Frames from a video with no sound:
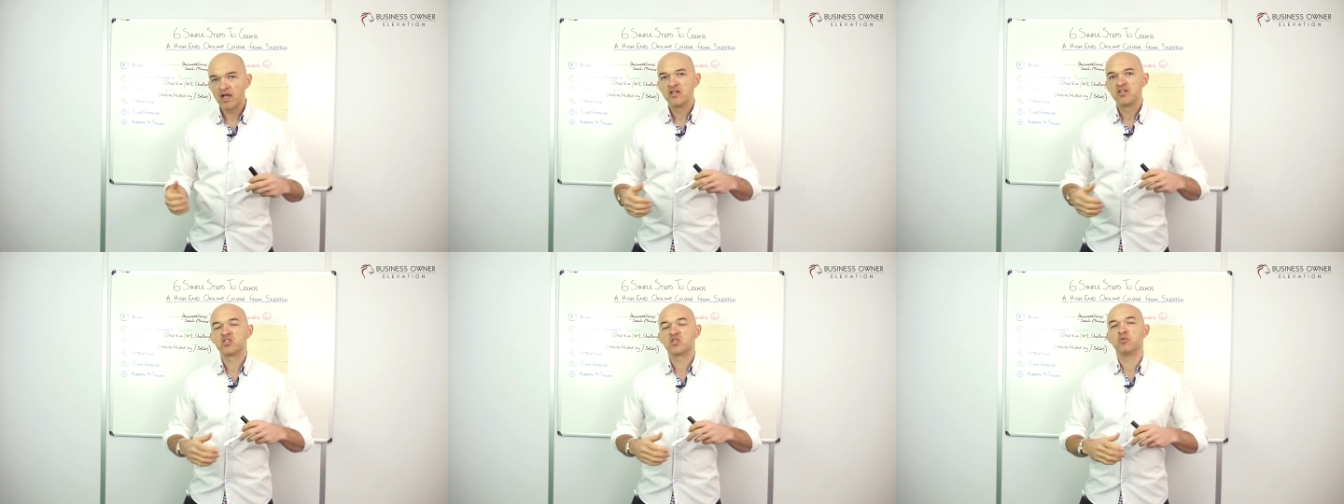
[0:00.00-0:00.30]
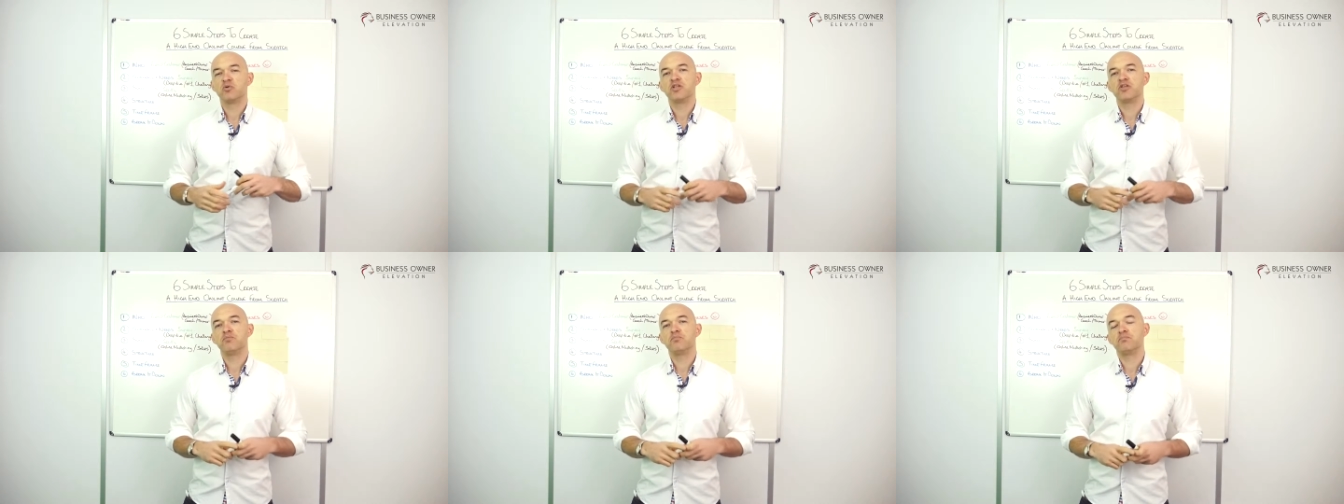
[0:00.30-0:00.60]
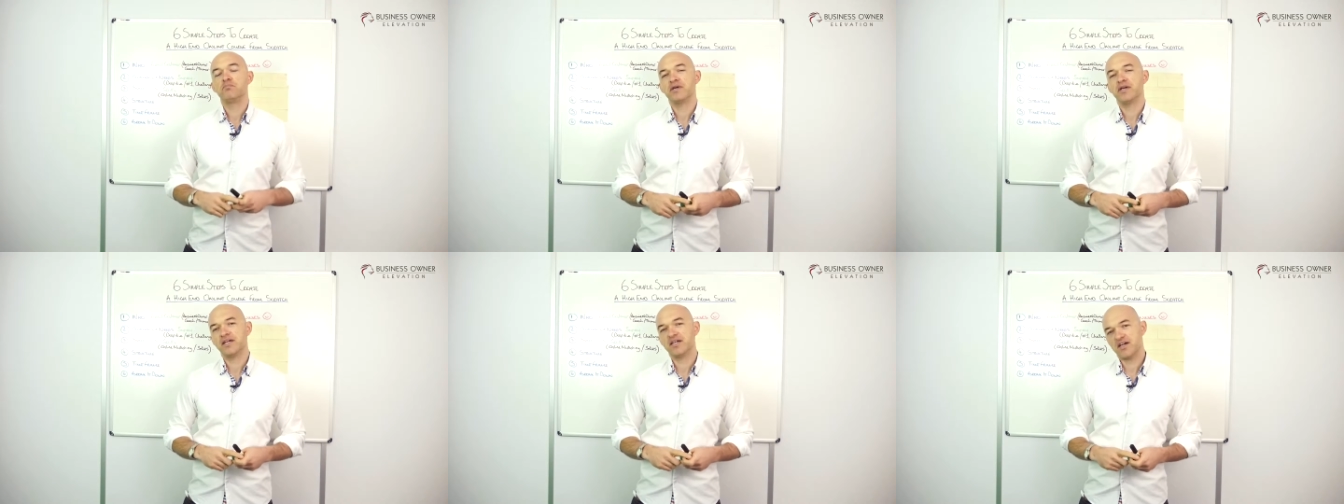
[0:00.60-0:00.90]
So when you
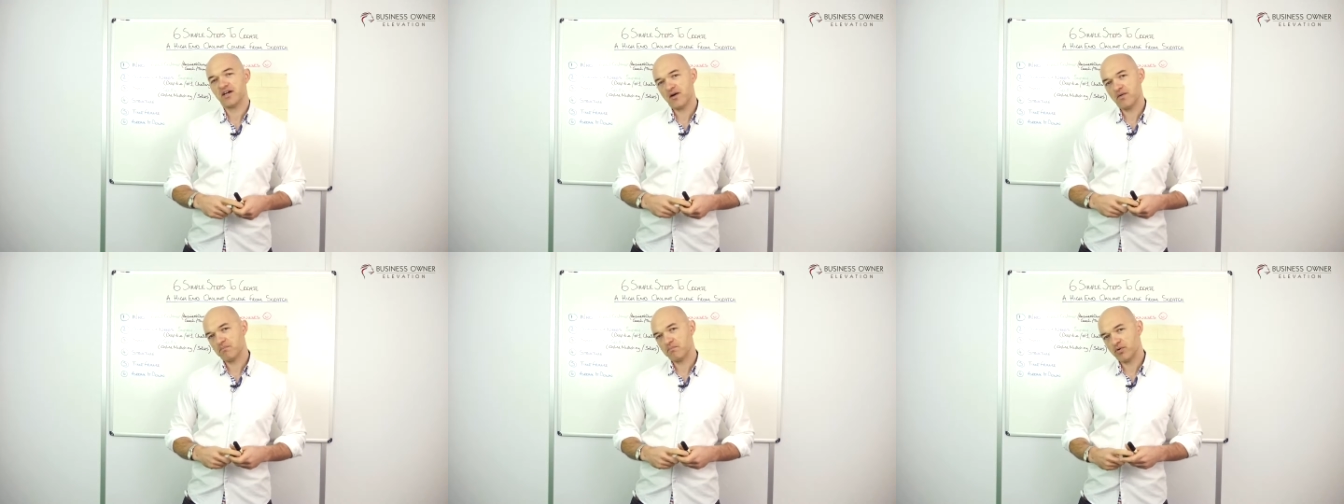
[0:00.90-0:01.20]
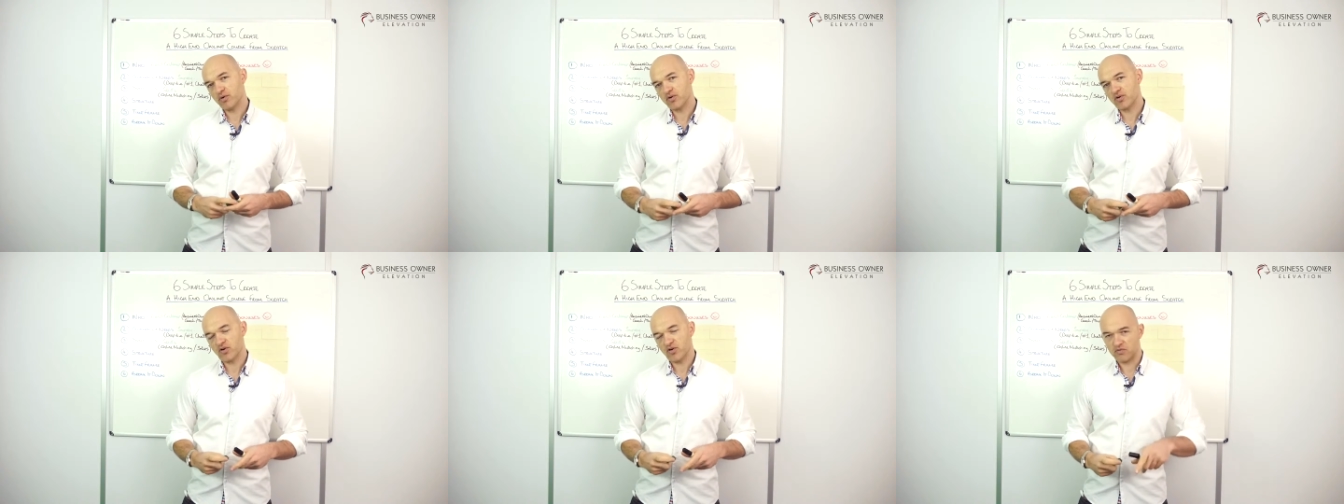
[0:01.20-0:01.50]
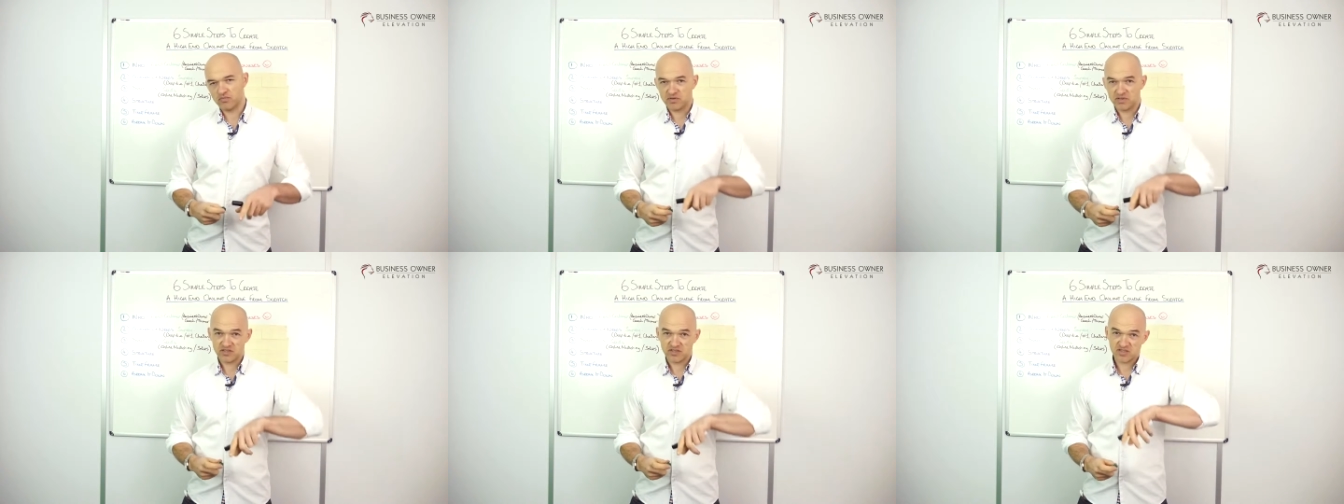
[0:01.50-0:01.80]
pick a book
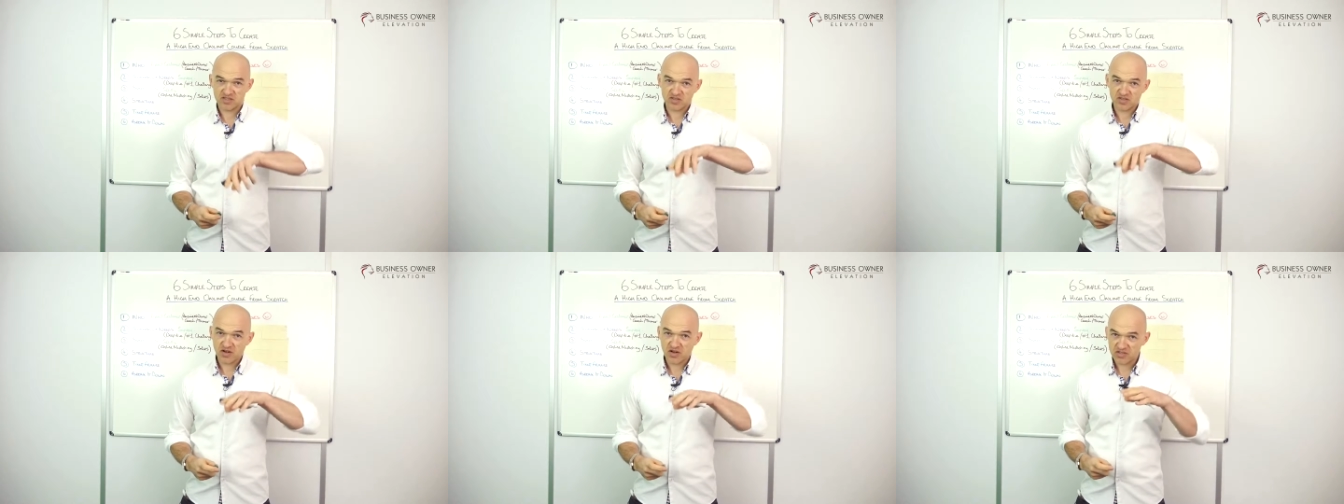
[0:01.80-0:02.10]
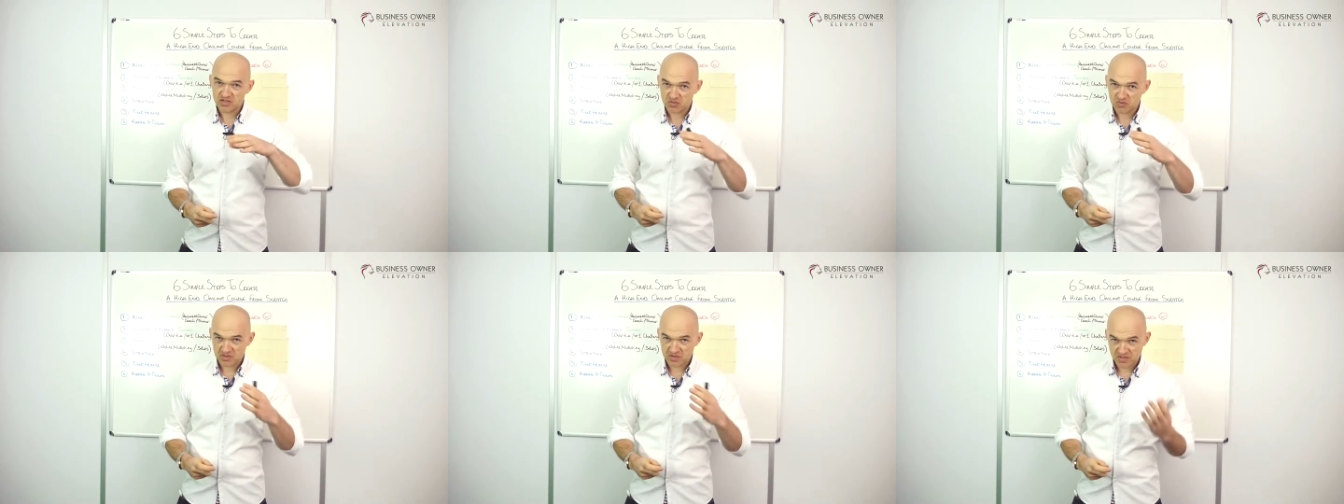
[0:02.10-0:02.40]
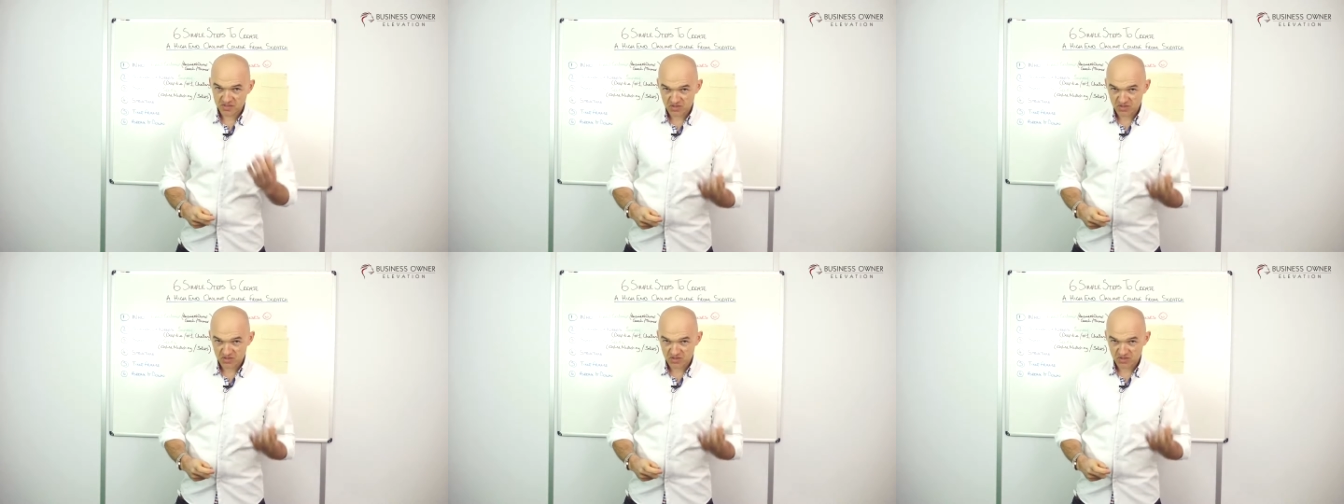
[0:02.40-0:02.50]
up, it starts with the